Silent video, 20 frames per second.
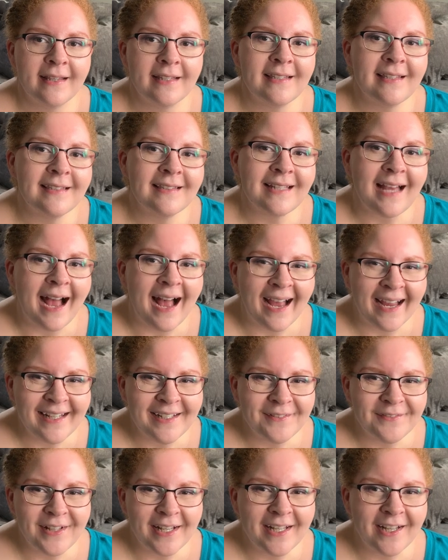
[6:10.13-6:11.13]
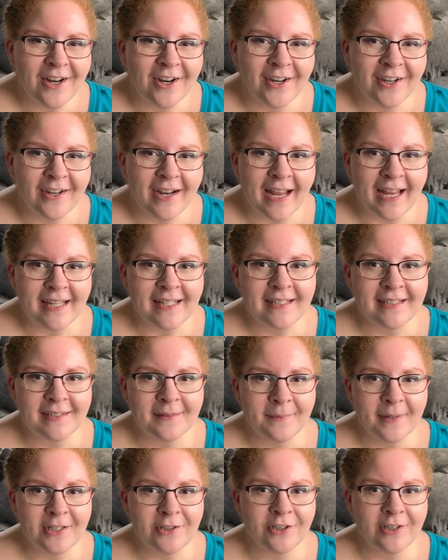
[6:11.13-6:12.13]
This is kind of like our
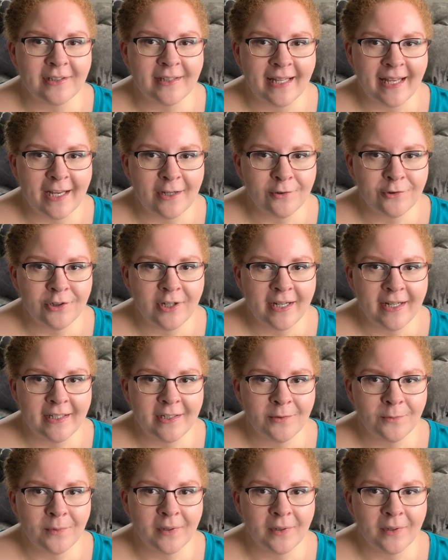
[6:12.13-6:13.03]
asymmetric layout trend,